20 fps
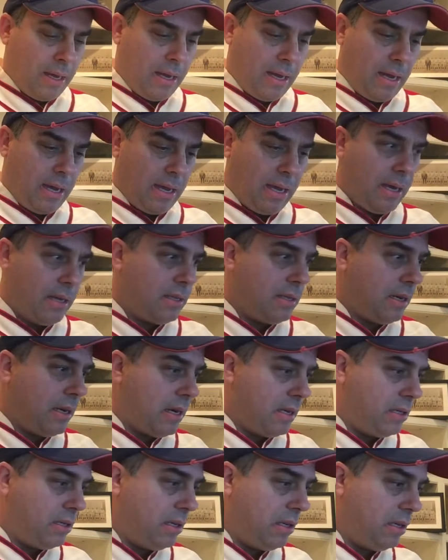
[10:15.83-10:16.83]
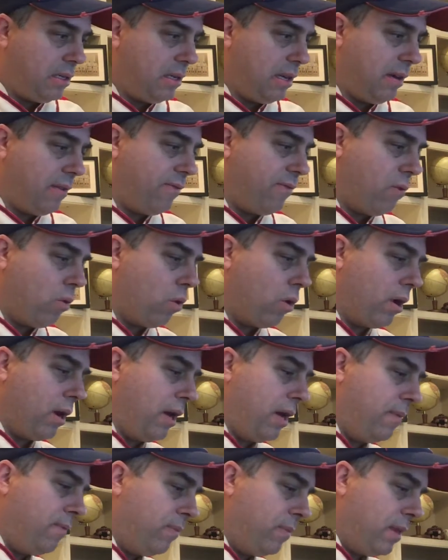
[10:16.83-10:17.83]
and it's an SGC
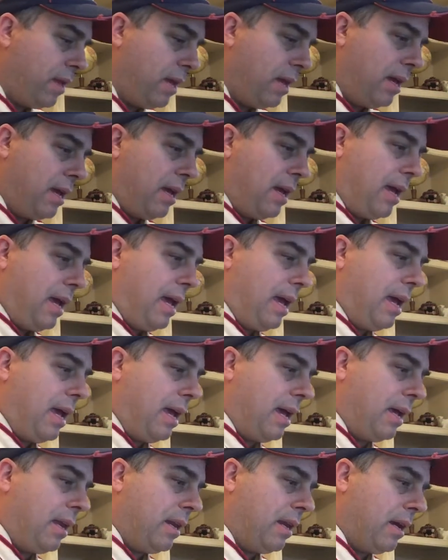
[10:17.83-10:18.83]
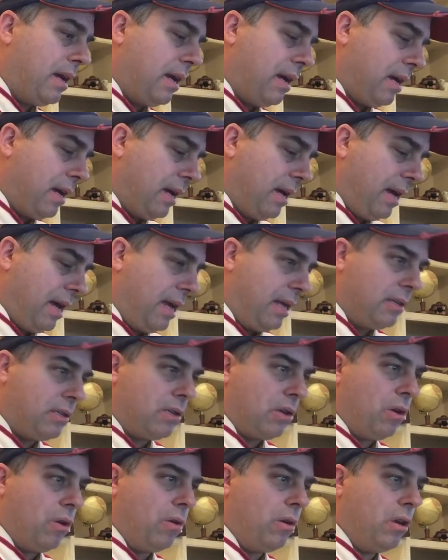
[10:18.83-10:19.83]
40. And uh, and
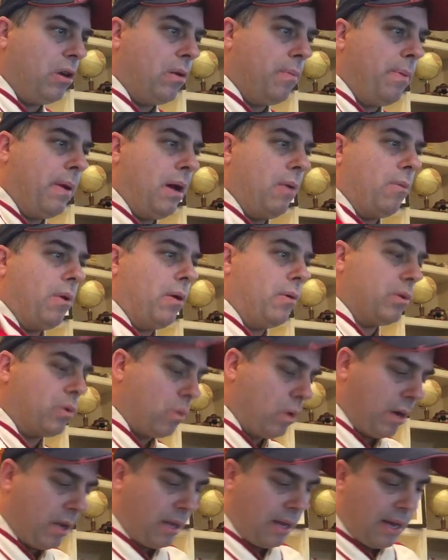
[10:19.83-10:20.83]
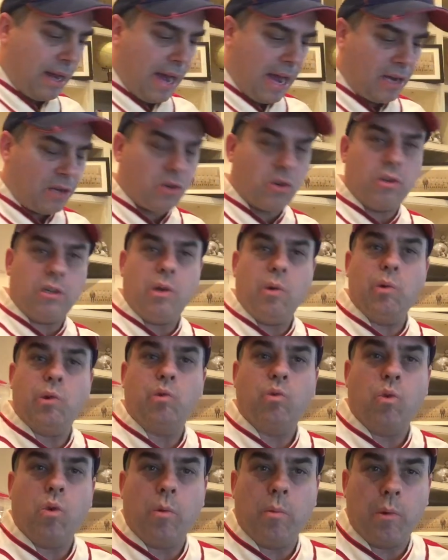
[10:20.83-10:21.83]
so you know, Petway was one of the catchers. He was
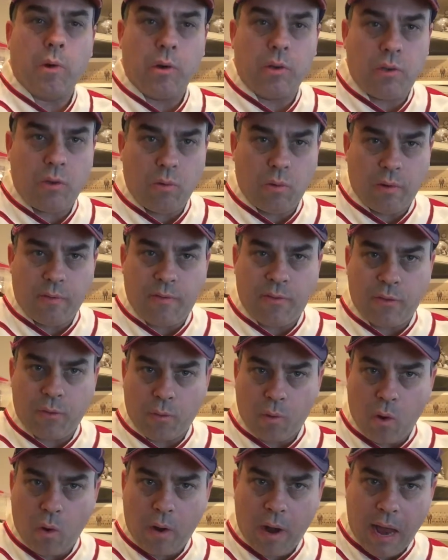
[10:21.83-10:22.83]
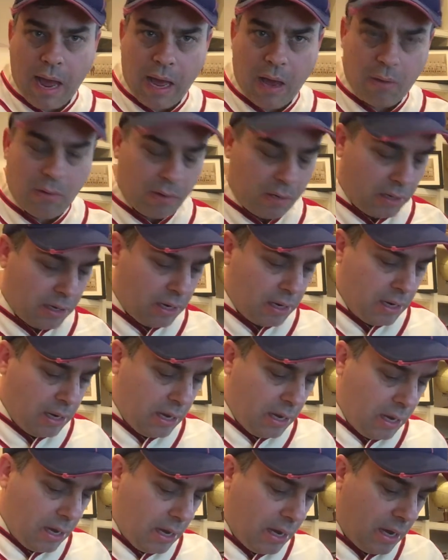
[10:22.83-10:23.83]
rumored to have thrown out
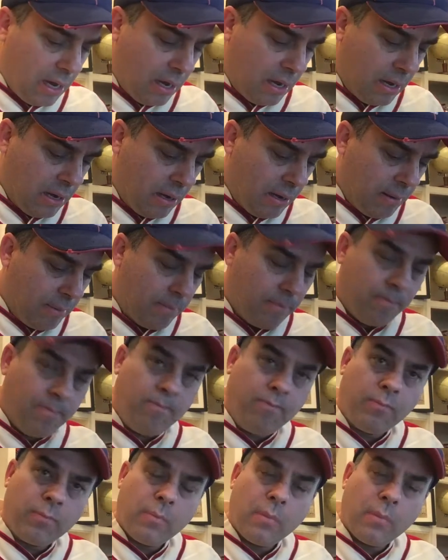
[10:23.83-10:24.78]
um,